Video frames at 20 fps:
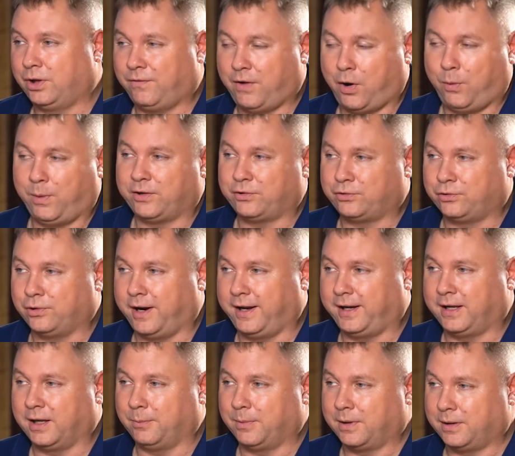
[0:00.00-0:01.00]
I've always
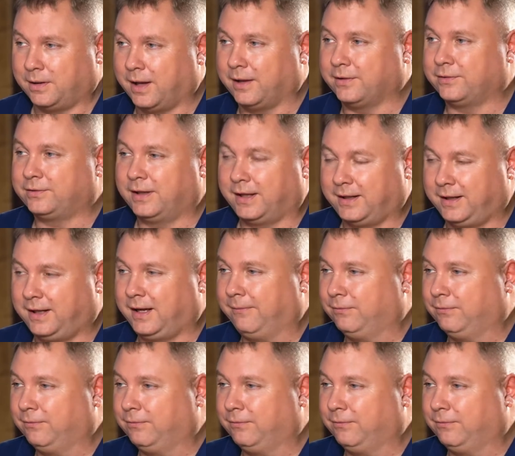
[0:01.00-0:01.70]
drank it, but not steady.